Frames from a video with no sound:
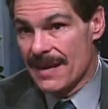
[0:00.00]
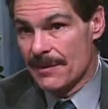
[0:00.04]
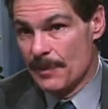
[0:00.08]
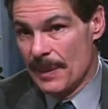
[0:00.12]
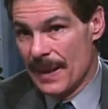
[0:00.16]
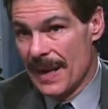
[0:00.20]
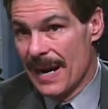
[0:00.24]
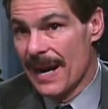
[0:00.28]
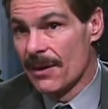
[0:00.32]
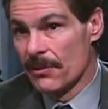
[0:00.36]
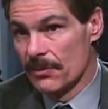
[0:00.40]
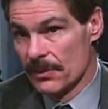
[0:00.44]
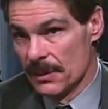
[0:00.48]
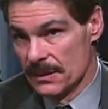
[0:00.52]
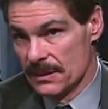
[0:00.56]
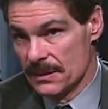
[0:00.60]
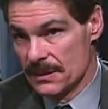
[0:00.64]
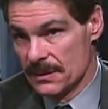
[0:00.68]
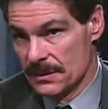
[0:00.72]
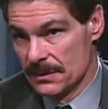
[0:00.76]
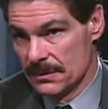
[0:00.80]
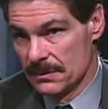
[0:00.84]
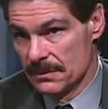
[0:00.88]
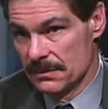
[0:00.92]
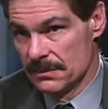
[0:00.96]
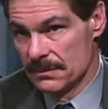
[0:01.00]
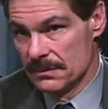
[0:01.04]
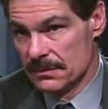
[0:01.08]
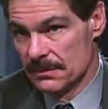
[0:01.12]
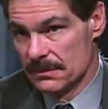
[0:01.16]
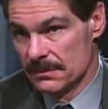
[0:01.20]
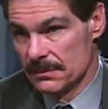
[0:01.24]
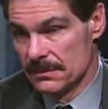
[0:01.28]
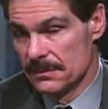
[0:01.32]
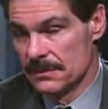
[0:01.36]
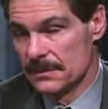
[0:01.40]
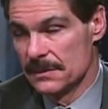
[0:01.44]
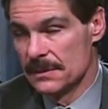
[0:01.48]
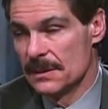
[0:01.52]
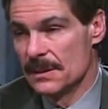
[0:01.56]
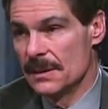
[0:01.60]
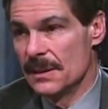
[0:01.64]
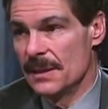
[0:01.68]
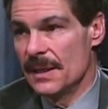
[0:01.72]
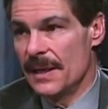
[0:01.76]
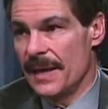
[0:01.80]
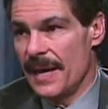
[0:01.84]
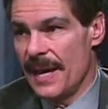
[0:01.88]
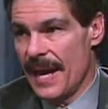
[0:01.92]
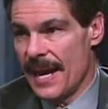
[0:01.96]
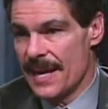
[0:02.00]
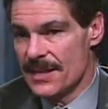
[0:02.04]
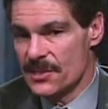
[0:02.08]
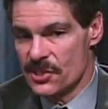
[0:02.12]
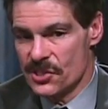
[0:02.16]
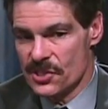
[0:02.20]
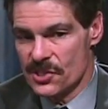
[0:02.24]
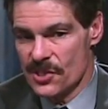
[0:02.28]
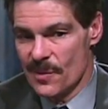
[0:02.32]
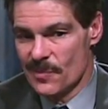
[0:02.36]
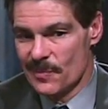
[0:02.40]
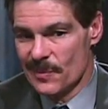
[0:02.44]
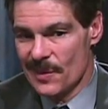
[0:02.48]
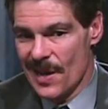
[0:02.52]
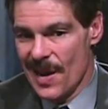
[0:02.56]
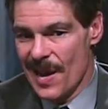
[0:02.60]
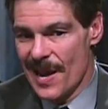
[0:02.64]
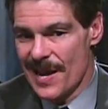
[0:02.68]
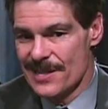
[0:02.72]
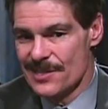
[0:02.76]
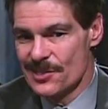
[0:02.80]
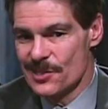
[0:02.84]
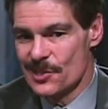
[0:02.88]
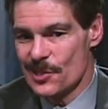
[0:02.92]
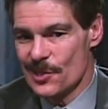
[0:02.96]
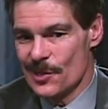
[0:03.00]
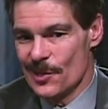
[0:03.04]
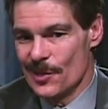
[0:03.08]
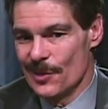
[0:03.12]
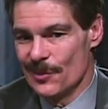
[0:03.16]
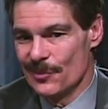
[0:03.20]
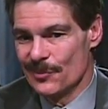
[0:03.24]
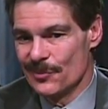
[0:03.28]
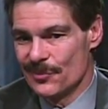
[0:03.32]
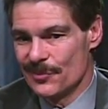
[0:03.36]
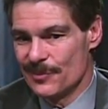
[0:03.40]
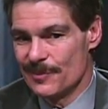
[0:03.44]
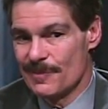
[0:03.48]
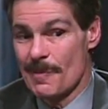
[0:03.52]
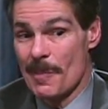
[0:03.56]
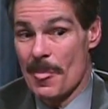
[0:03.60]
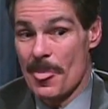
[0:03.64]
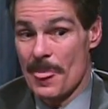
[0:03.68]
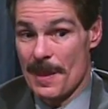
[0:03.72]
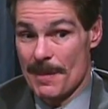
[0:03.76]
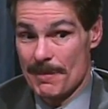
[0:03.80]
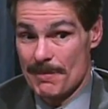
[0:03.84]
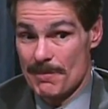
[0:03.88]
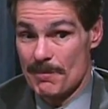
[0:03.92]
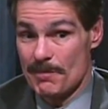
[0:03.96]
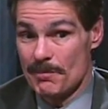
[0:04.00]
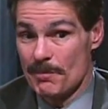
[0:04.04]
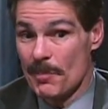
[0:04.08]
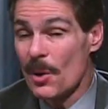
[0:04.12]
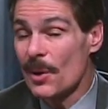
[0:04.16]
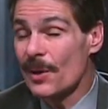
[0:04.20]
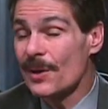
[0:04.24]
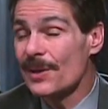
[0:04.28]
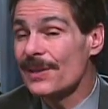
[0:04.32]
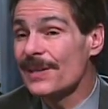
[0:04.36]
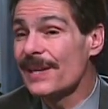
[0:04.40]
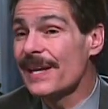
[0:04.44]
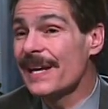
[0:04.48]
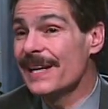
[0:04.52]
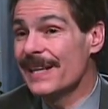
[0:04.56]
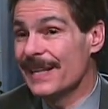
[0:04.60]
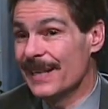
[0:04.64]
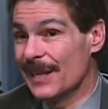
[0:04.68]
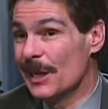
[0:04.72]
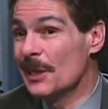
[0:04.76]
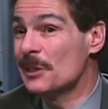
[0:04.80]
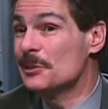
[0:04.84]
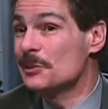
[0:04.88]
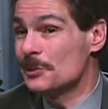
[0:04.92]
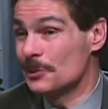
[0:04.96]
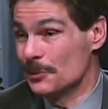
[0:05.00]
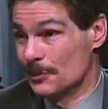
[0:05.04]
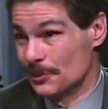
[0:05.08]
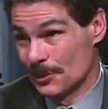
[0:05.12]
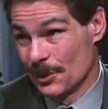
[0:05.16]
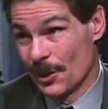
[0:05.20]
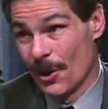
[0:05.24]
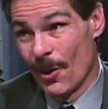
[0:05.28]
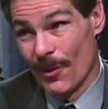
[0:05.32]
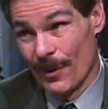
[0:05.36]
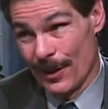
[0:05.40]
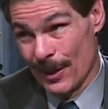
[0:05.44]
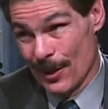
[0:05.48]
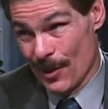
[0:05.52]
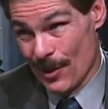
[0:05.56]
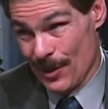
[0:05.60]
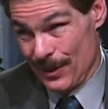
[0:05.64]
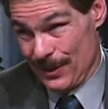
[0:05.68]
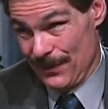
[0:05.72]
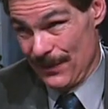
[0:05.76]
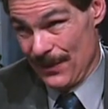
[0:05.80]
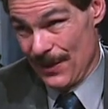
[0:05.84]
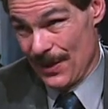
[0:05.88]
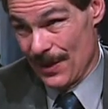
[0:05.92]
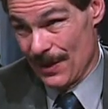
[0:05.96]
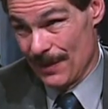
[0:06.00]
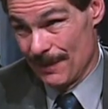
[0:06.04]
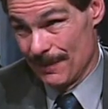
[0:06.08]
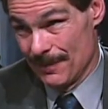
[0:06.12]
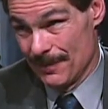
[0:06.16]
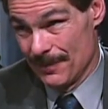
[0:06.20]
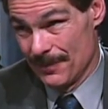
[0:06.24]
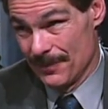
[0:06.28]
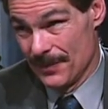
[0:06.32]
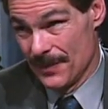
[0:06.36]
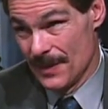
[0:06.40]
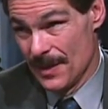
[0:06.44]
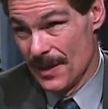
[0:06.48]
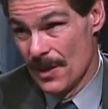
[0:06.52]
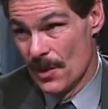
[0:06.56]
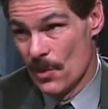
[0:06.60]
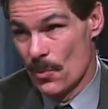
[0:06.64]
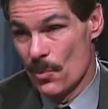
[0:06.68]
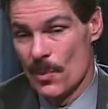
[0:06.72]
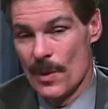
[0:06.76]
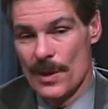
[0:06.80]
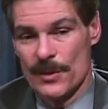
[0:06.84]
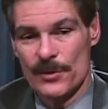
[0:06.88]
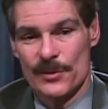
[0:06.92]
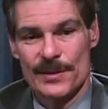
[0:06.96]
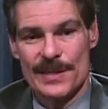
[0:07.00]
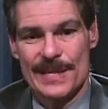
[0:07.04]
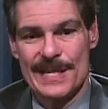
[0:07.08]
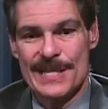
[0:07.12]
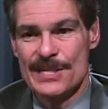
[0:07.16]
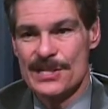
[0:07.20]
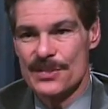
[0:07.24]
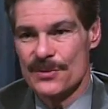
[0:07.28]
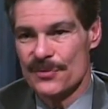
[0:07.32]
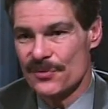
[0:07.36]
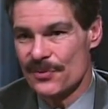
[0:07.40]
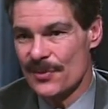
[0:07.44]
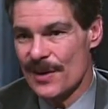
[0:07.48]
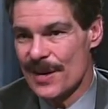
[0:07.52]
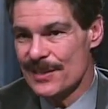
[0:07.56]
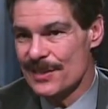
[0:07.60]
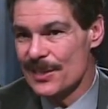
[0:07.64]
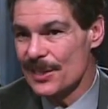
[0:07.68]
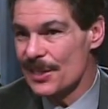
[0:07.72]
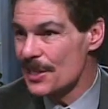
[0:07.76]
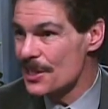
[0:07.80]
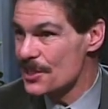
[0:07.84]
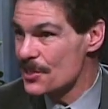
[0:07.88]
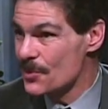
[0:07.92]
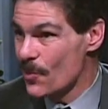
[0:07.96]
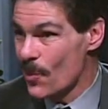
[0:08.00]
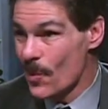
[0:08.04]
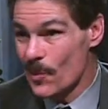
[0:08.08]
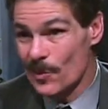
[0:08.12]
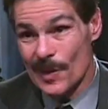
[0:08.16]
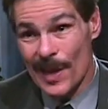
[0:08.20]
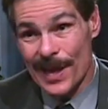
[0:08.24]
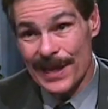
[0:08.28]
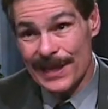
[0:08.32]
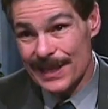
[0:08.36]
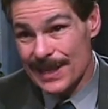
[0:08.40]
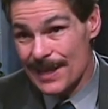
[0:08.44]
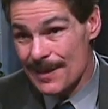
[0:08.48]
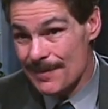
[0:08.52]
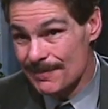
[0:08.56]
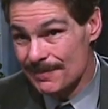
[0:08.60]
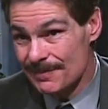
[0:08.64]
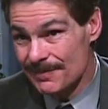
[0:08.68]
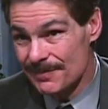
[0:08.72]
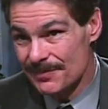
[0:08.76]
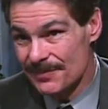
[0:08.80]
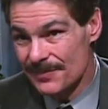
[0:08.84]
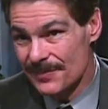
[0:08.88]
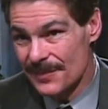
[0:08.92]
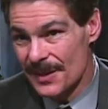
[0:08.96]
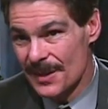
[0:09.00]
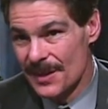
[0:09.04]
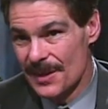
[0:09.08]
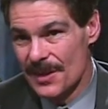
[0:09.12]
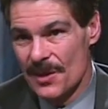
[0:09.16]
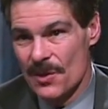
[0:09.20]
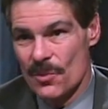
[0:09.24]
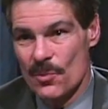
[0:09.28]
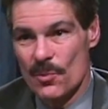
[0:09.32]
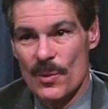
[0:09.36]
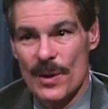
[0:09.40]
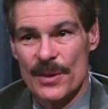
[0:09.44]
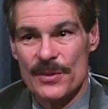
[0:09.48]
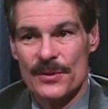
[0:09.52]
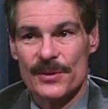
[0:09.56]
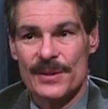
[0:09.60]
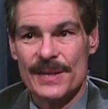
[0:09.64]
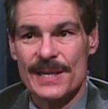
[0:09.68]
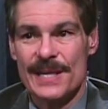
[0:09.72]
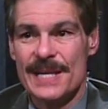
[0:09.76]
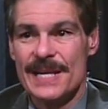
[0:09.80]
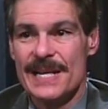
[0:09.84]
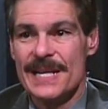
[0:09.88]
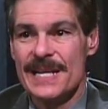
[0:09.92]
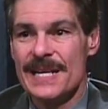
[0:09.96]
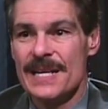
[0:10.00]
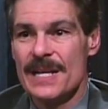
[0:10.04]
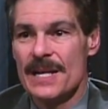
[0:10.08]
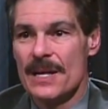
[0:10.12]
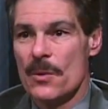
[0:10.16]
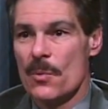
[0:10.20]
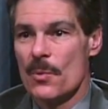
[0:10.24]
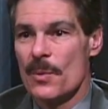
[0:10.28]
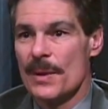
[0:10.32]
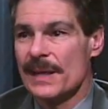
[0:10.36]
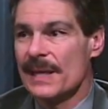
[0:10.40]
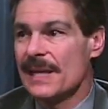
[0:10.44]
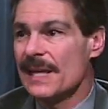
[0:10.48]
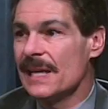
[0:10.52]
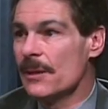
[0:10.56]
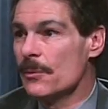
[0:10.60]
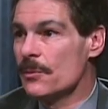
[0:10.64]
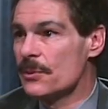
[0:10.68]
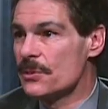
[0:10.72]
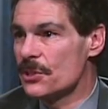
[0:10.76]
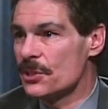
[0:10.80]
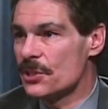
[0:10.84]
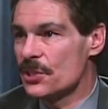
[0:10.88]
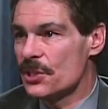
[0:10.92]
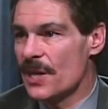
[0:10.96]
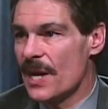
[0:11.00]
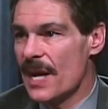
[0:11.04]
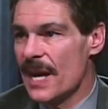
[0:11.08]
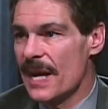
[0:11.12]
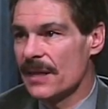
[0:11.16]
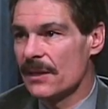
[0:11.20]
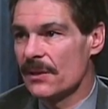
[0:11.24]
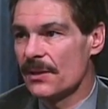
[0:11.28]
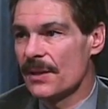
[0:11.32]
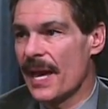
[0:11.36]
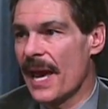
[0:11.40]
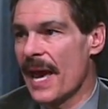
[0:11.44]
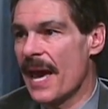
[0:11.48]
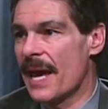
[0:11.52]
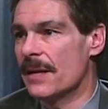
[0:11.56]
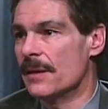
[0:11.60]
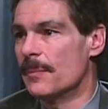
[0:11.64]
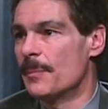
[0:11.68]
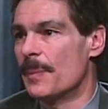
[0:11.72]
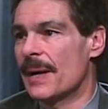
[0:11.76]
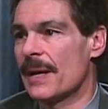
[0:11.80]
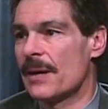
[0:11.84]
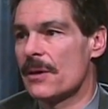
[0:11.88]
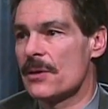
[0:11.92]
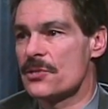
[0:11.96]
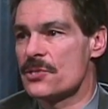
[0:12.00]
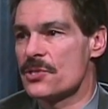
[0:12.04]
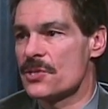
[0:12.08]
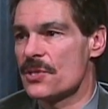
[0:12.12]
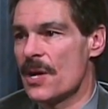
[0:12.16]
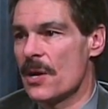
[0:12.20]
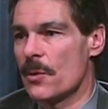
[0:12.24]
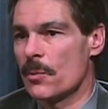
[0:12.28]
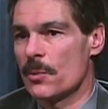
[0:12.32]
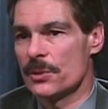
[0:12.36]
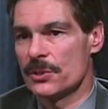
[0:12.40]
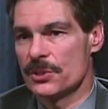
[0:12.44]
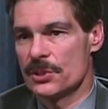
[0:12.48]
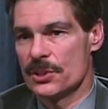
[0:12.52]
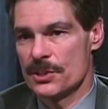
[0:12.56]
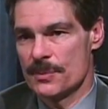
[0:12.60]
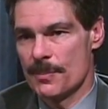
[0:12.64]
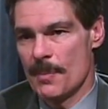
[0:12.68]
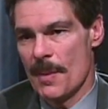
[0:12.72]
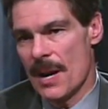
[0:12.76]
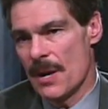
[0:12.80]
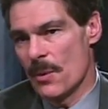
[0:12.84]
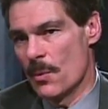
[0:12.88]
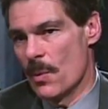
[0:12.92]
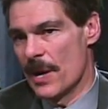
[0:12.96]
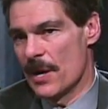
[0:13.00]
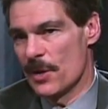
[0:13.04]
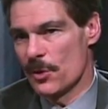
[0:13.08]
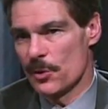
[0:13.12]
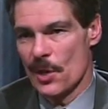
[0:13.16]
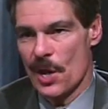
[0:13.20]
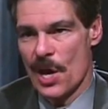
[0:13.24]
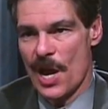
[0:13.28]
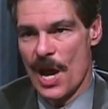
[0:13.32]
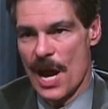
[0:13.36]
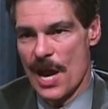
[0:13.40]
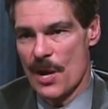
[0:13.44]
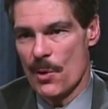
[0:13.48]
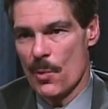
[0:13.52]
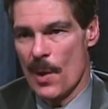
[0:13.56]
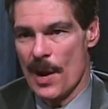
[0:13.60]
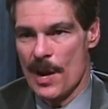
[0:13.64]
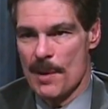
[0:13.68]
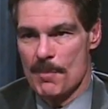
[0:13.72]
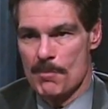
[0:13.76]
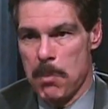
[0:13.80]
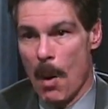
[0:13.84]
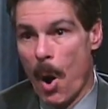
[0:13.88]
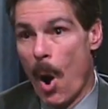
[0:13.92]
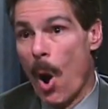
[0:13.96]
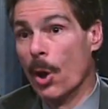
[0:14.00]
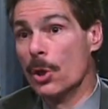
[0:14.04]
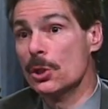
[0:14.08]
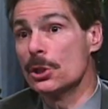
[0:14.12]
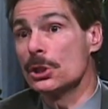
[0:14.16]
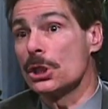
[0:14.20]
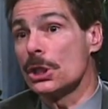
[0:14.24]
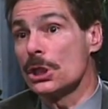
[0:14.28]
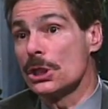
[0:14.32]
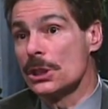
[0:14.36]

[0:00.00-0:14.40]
parent has some kinds of percolating issues going on in there. Whether he's afraid the kids won't like him, whether he, when he was a child, had parents that were just my way or the highway, punk,